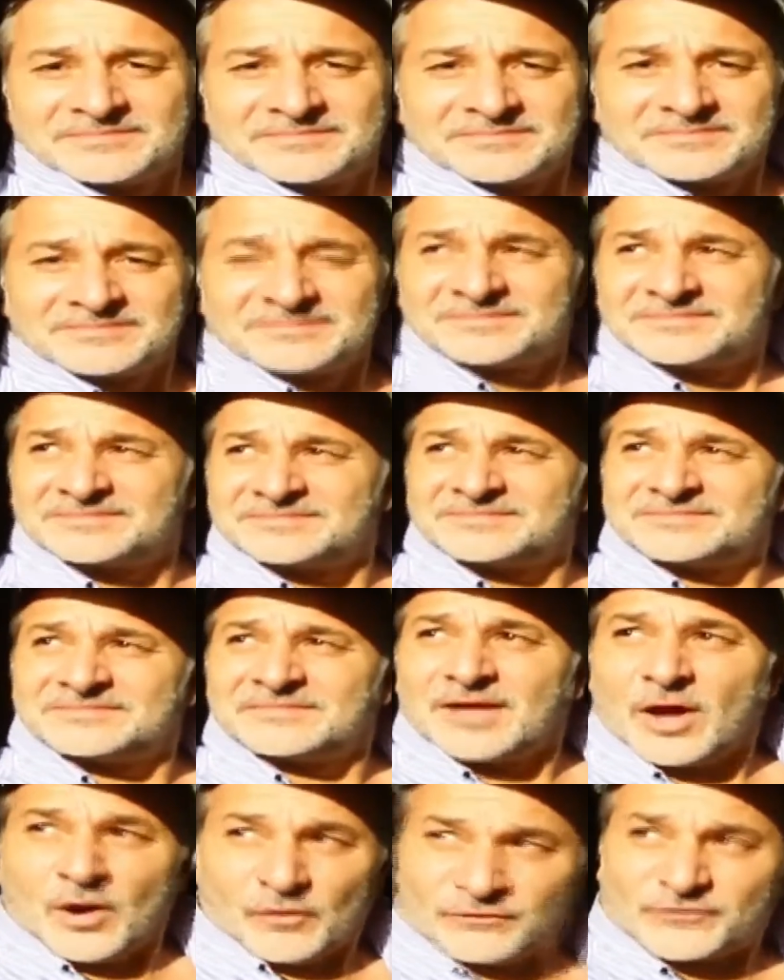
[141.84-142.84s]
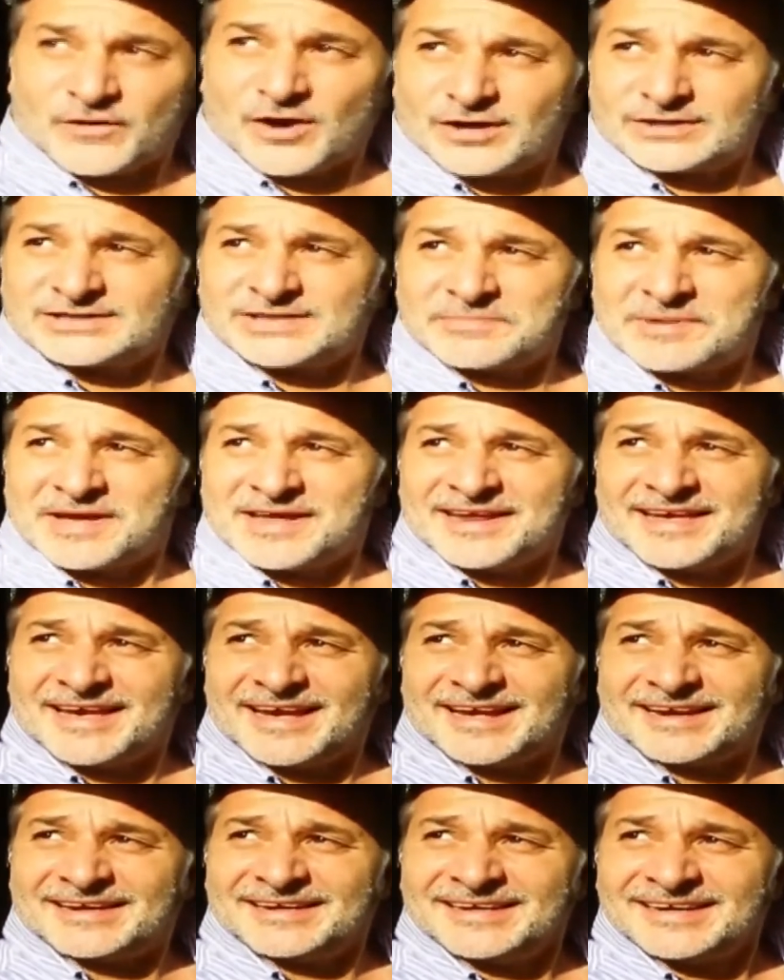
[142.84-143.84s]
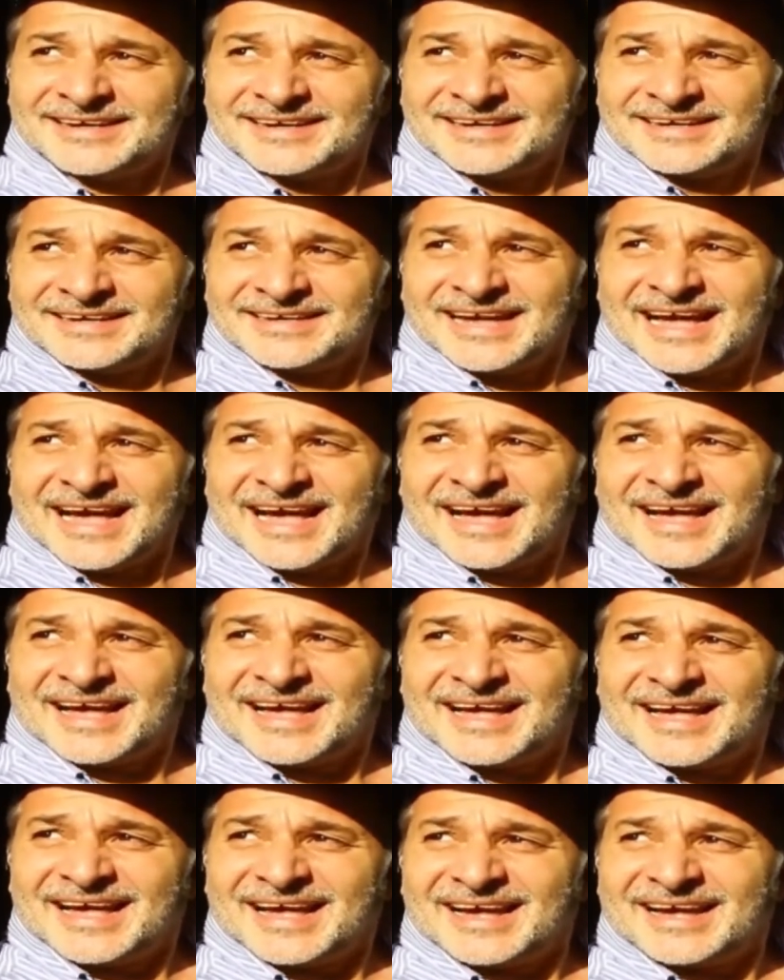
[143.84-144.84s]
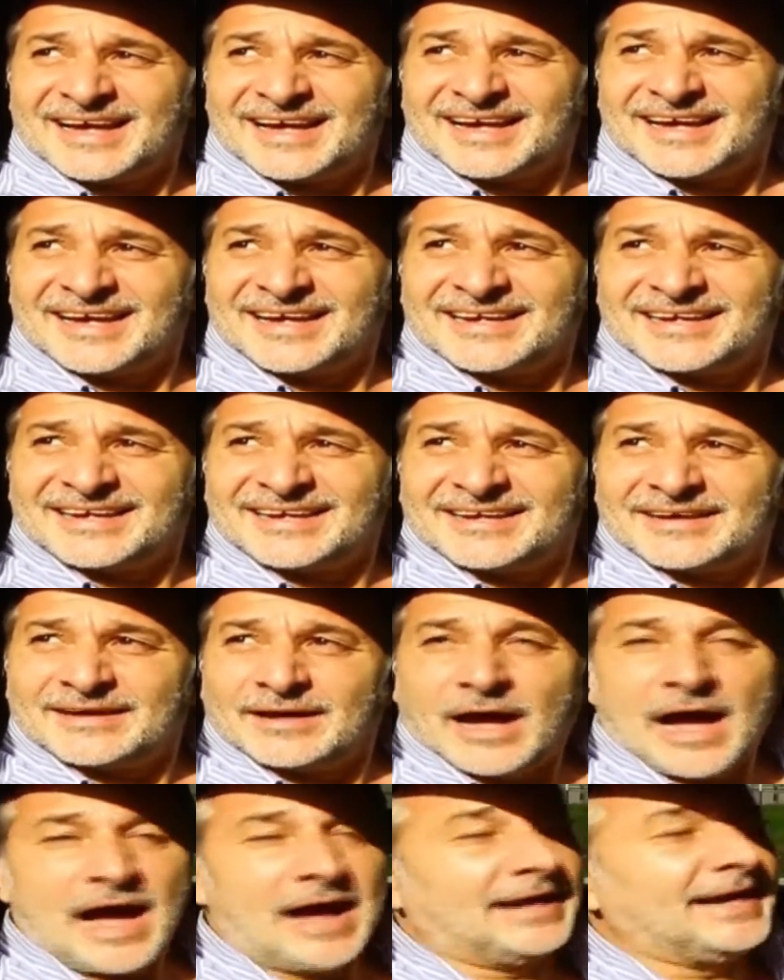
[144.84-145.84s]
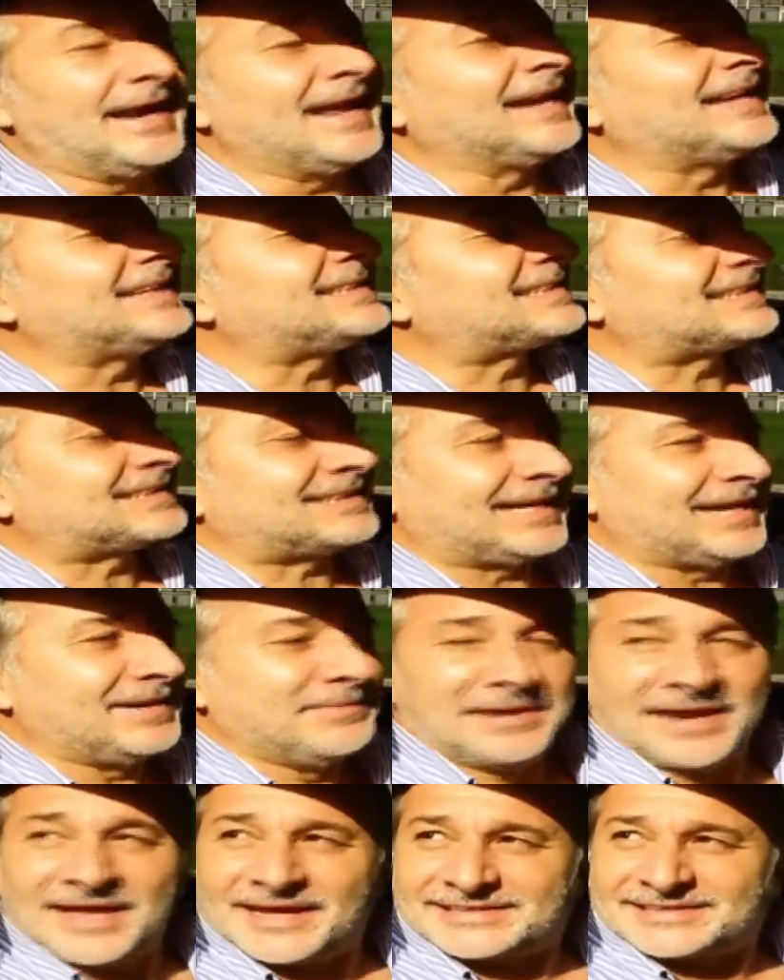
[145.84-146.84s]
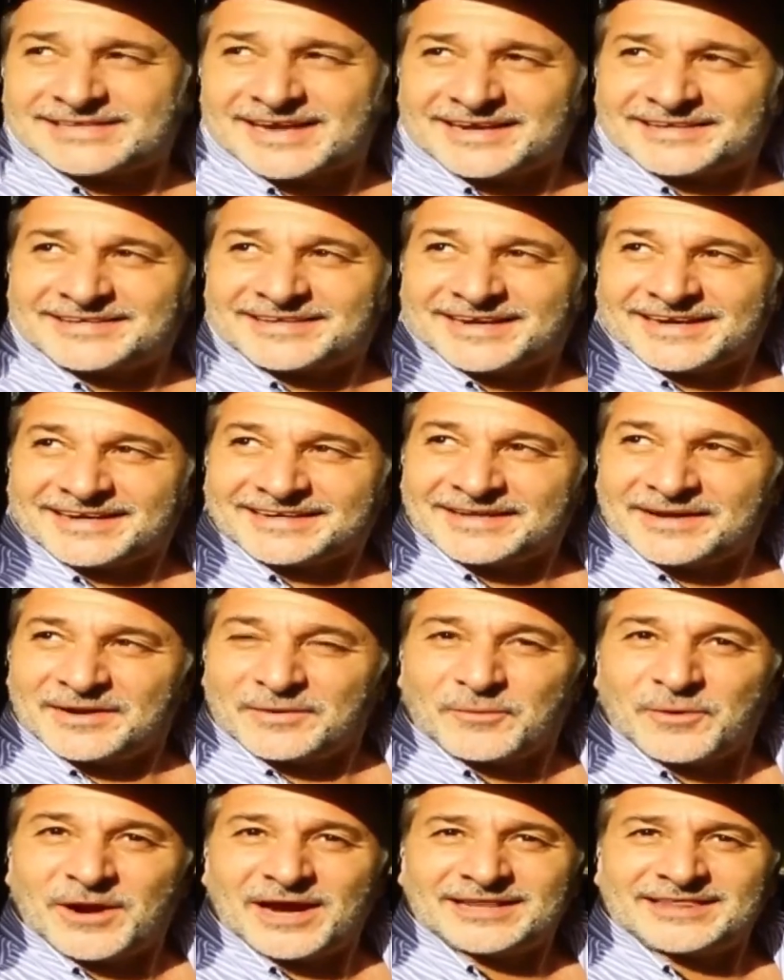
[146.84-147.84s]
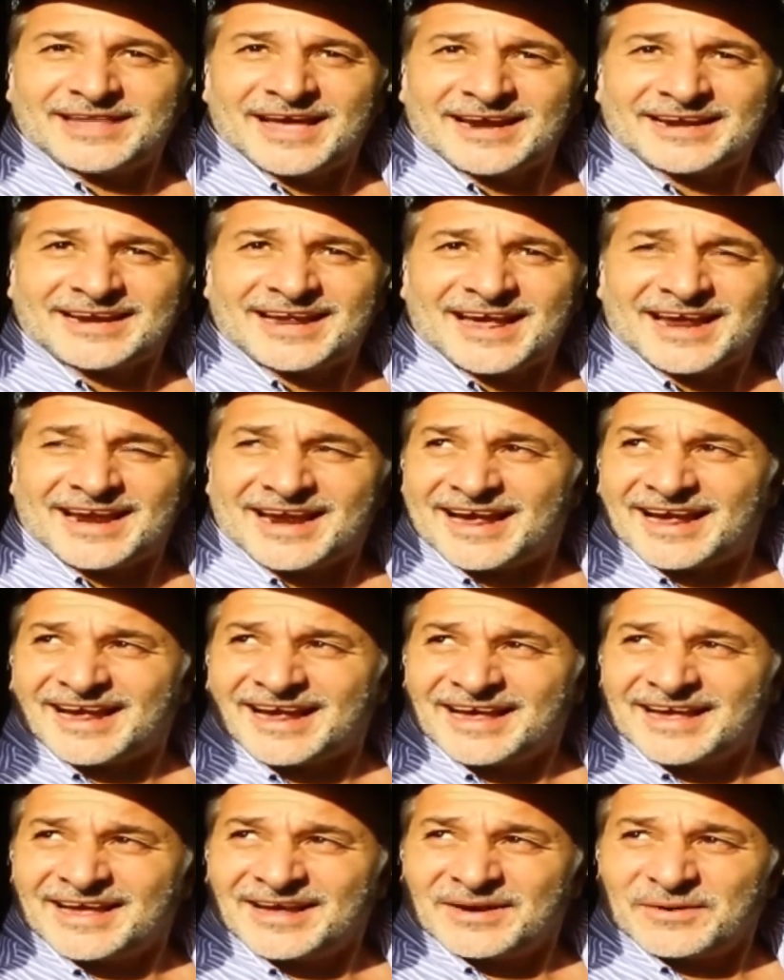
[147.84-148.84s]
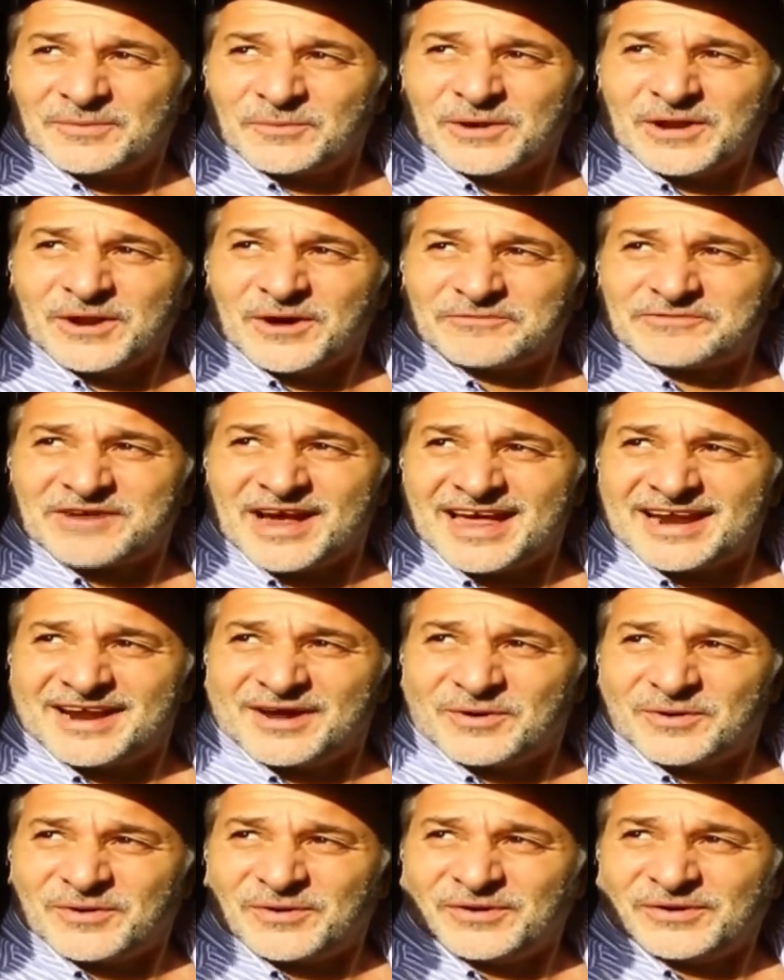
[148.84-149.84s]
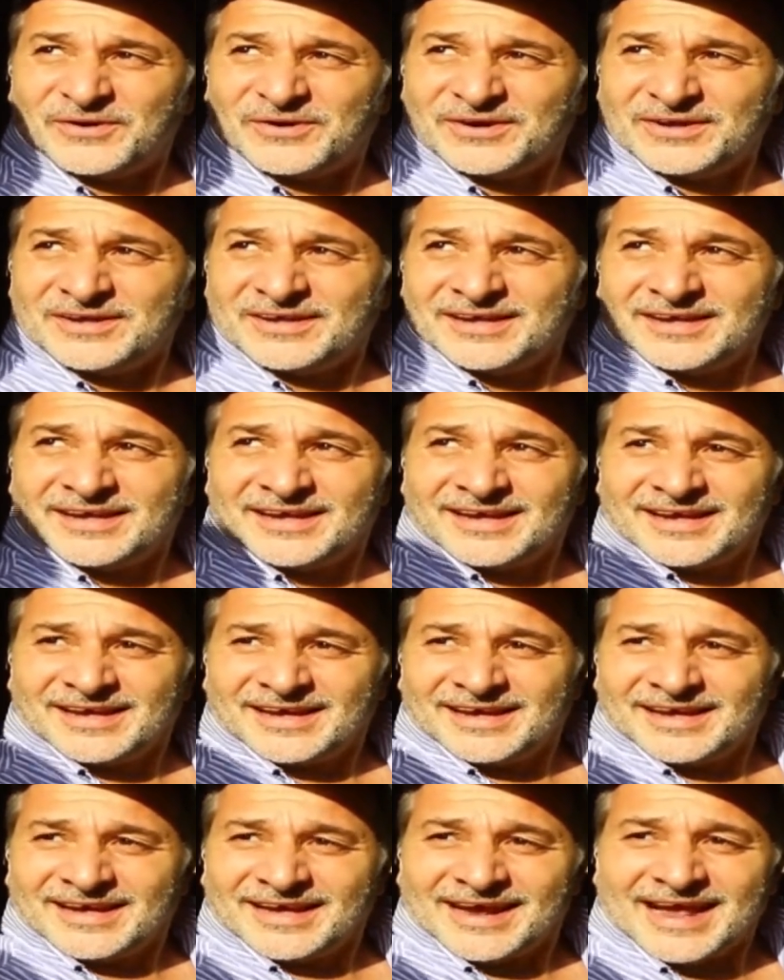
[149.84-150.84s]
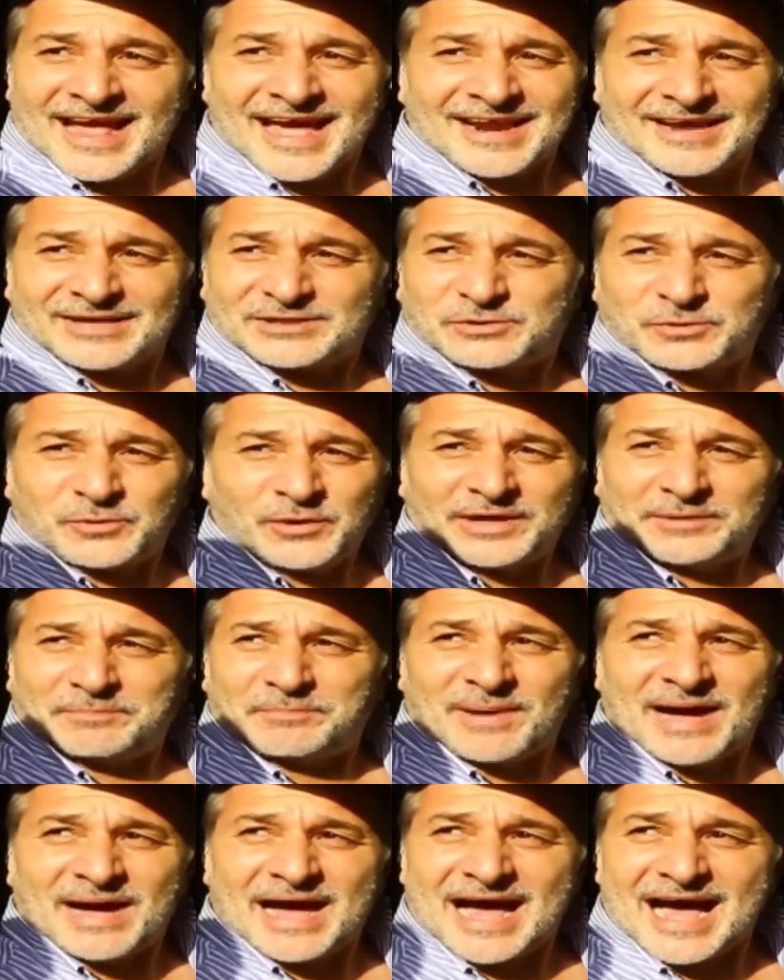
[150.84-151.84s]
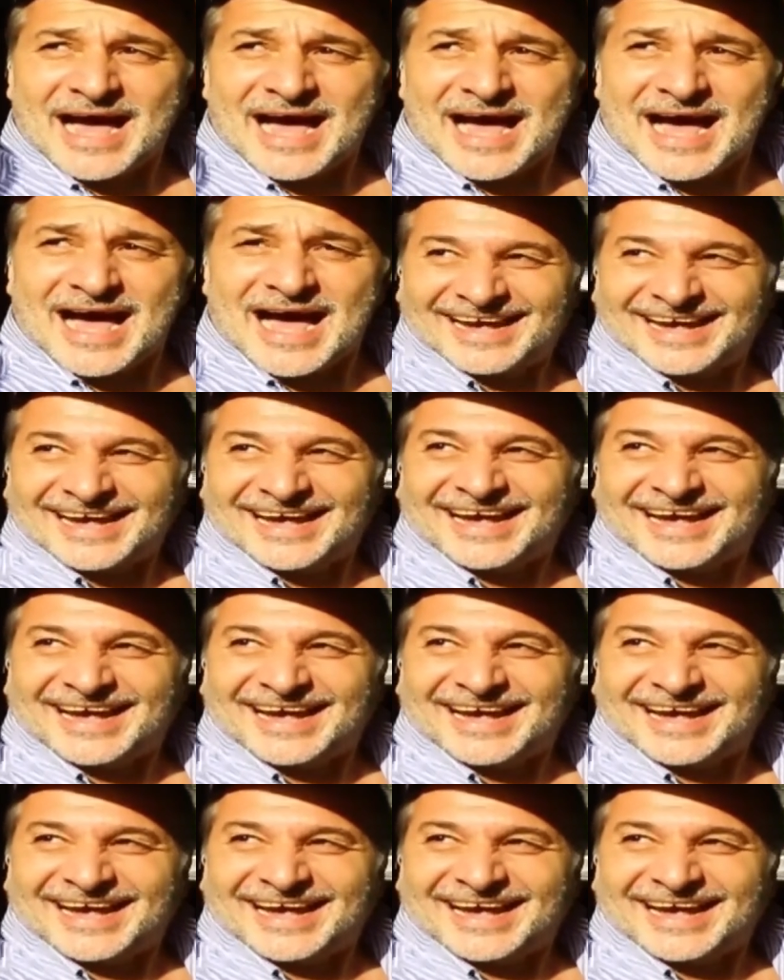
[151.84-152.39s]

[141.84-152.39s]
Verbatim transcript: Are you Ghanaian? Of course I'm Ghanaian. And how excited are you? I'm extremely excited. Well done, Ghana. We love Ghana. Oh. Ghana sweet pa.